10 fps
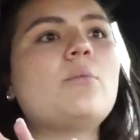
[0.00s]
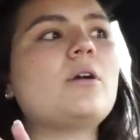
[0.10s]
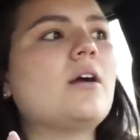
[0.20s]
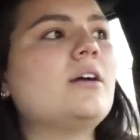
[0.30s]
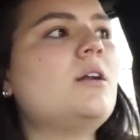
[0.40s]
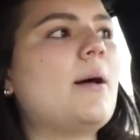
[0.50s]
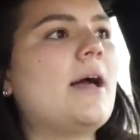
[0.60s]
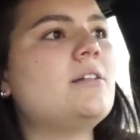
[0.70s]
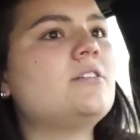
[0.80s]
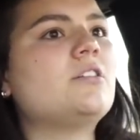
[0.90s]
we're not gonna
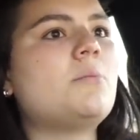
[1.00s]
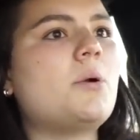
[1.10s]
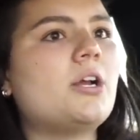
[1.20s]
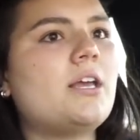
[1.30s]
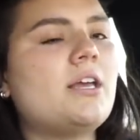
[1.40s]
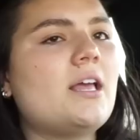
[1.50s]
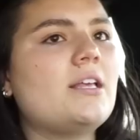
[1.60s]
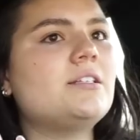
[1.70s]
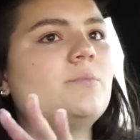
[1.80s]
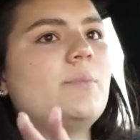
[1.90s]
buy until the
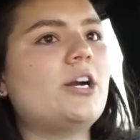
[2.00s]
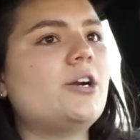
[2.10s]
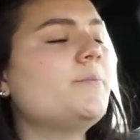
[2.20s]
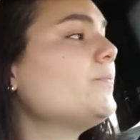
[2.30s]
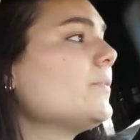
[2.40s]
market is better.